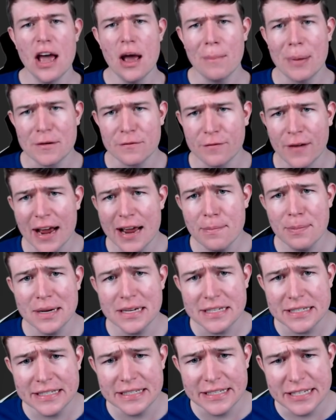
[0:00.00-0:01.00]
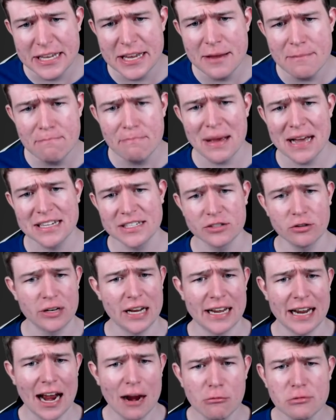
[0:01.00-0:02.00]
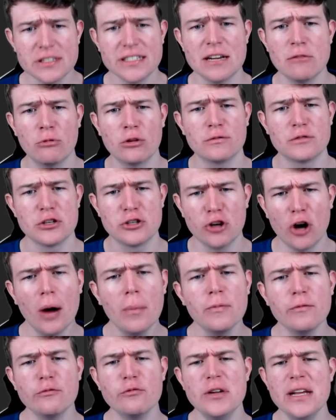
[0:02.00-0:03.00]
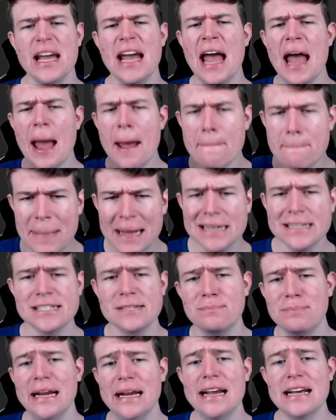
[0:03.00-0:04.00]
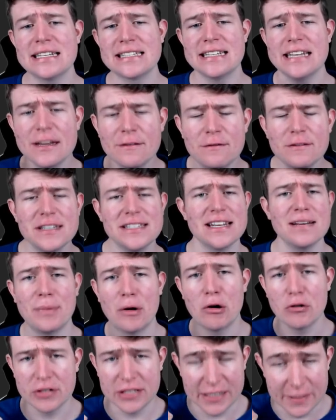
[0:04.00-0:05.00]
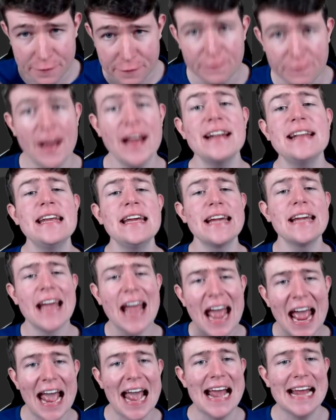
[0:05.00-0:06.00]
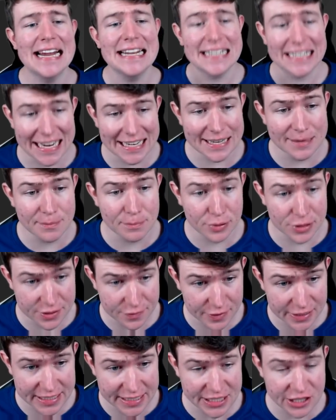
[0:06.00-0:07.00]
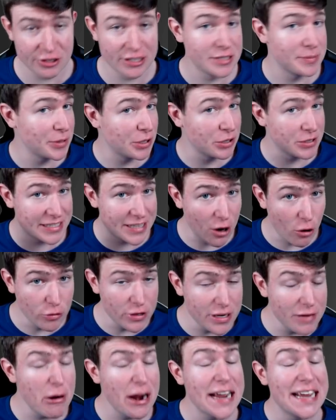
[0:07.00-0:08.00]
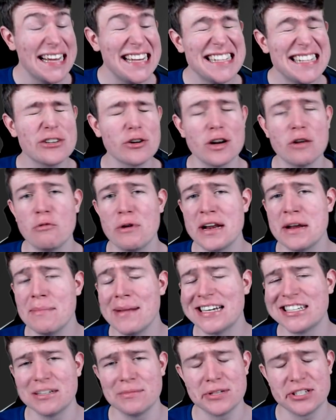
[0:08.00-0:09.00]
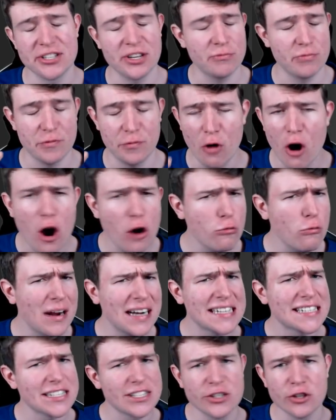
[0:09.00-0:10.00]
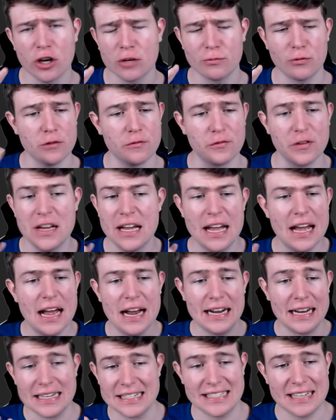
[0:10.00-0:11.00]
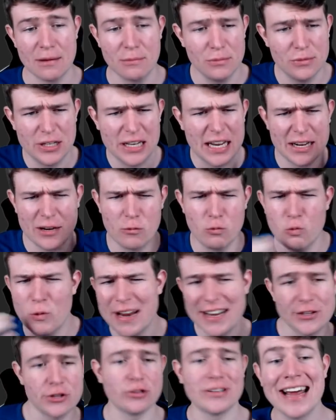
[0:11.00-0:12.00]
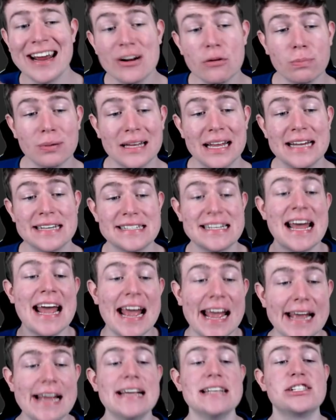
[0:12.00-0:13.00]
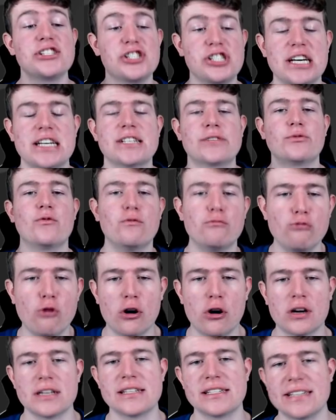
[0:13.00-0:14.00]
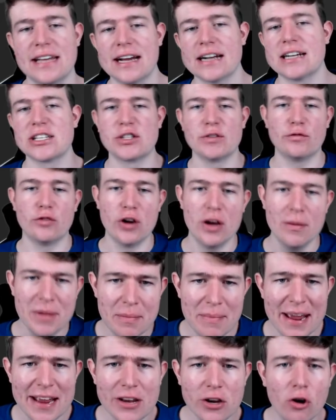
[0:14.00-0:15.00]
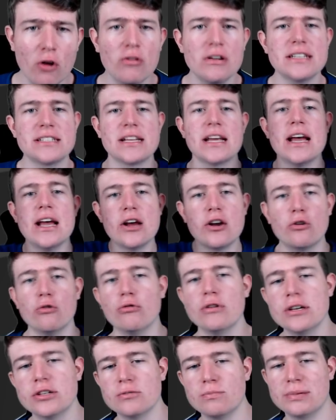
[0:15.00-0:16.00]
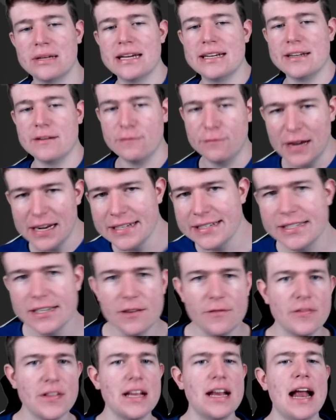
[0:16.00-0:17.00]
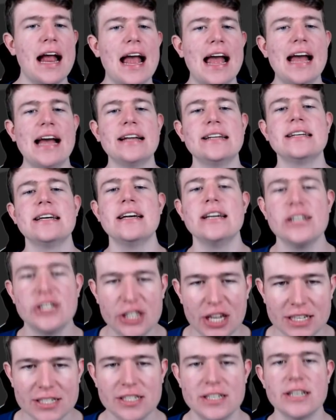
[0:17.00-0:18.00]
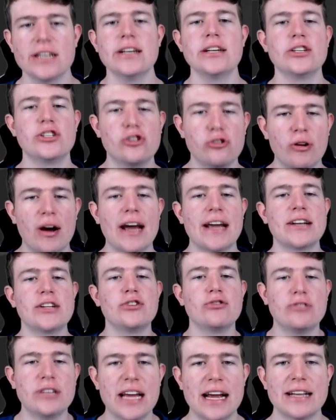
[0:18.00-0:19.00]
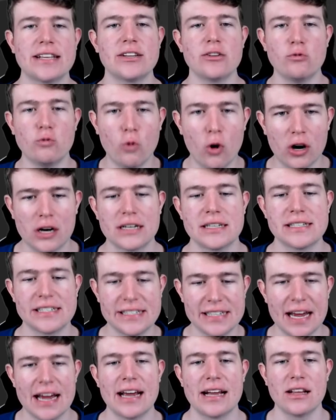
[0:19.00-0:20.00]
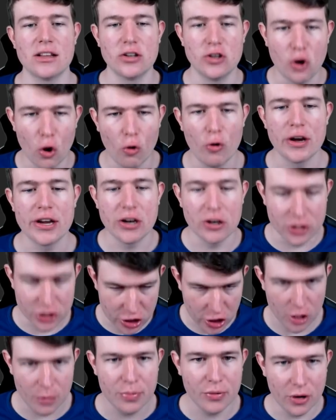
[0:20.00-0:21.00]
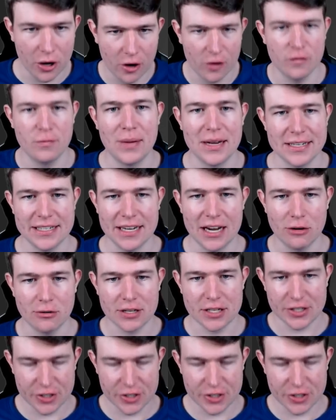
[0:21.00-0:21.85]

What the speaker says: But Viper is the best, or like I would say one of the top 3 best players if it's about defending and getting positive elixir trades, because the only way he's gonna win a matchup is not with Hawk Riders, it's not with like some like weird tornado plays, it's just with Rocket Cycle. So for him the main goal is going to play defensive and just trying to get the Rocket Cycle going on top of my tower.